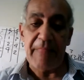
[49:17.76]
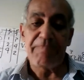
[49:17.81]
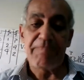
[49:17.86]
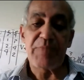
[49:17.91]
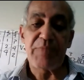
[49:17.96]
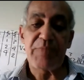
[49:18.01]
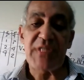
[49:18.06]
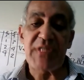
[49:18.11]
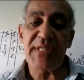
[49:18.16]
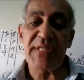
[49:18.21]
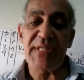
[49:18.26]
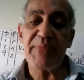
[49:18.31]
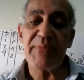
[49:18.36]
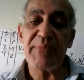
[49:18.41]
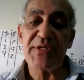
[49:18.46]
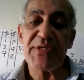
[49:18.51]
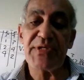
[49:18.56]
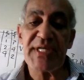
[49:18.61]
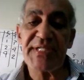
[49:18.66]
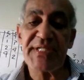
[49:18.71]
Some
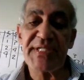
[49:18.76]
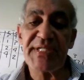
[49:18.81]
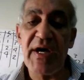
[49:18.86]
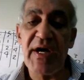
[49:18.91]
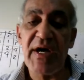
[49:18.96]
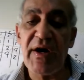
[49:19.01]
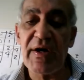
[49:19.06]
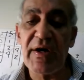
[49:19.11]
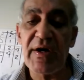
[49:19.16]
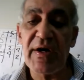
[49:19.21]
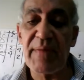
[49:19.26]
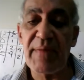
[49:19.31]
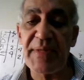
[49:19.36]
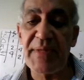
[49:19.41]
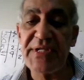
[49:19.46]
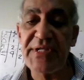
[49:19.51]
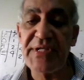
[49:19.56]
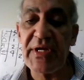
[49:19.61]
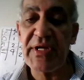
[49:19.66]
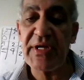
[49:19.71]
processes are
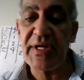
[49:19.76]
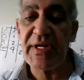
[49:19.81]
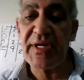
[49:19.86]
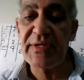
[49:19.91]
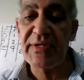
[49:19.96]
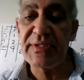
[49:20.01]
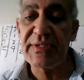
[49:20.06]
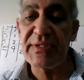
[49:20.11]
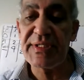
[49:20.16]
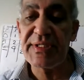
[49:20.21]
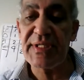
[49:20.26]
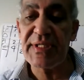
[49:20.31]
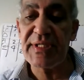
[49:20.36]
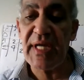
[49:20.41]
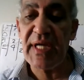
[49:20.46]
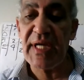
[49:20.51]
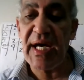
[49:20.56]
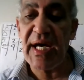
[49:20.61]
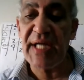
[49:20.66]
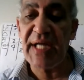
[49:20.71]
particularly good
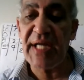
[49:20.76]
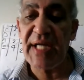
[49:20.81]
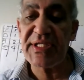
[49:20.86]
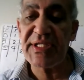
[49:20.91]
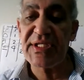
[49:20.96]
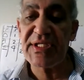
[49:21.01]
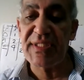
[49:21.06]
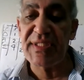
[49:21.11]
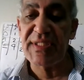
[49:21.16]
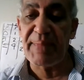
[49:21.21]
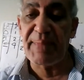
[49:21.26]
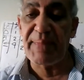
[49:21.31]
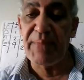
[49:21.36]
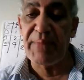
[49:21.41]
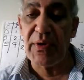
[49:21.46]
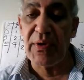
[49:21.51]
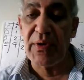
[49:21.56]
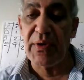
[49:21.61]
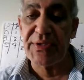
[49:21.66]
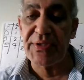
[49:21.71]
at
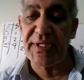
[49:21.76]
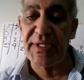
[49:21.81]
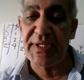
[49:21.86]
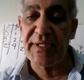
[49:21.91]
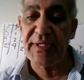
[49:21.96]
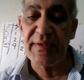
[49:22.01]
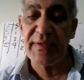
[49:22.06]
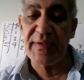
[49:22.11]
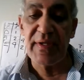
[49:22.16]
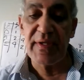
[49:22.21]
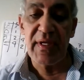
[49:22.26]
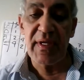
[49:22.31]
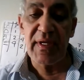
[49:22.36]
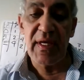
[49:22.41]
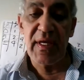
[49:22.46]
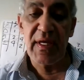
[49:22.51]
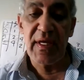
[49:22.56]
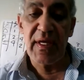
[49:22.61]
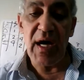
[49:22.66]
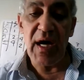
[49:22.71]
supporting
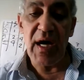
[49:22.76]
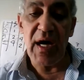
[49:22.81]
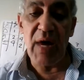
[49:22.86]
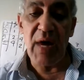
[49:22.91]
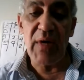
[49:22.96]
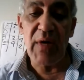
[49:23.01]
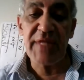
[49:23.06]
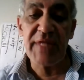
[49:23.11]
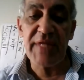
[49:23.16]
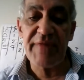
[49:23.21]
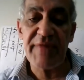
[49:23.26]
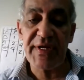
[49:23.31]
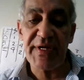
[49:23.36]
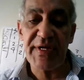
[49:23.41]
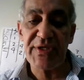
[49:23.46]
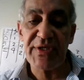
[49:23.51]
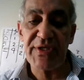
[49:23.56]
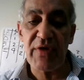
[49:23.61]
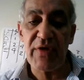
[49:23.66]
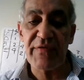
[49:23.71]
a wide variety
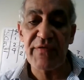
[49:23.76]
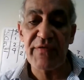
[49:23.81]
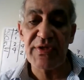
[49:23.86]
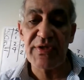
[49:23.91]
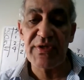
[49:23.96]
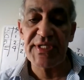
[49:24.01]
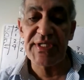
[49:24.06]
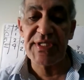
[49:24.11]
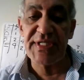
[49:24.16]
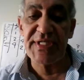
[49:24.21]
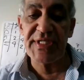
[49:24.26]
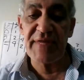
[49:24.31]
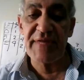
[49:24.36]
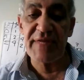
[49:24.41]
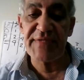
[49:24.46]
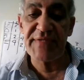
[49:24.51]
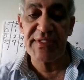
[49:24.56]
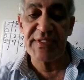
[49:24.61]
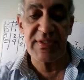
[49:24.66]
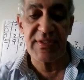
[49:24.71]
of goods and
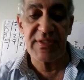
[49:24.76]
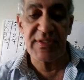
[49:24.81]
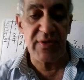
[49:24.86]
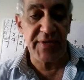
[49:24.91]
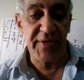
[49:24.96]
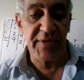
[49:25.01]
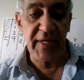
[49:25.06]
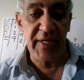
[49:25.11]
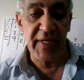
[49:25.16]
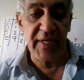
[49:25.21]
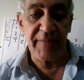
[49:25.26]
services, okay?